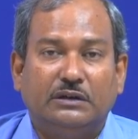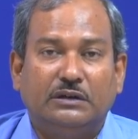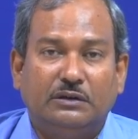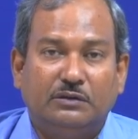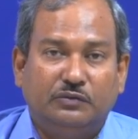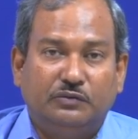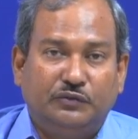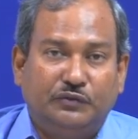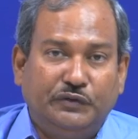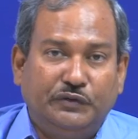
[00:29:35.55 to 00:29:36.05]

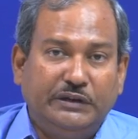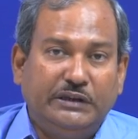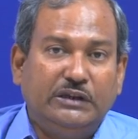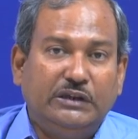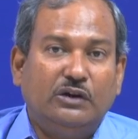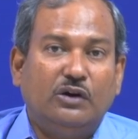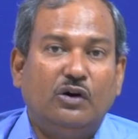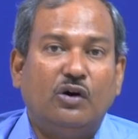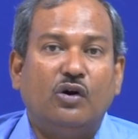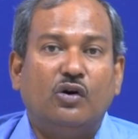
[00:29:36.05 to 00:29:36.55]

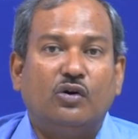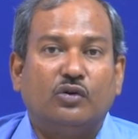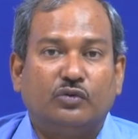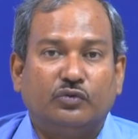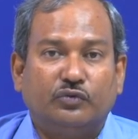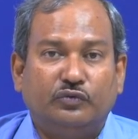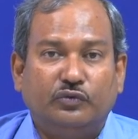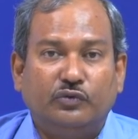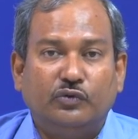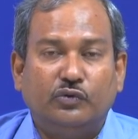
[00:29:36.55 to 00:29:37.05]
free or
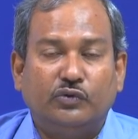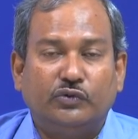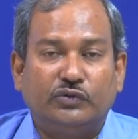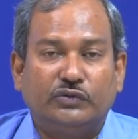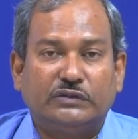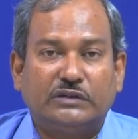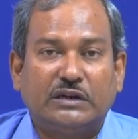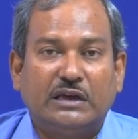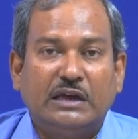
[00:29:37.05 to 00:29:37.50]
forced,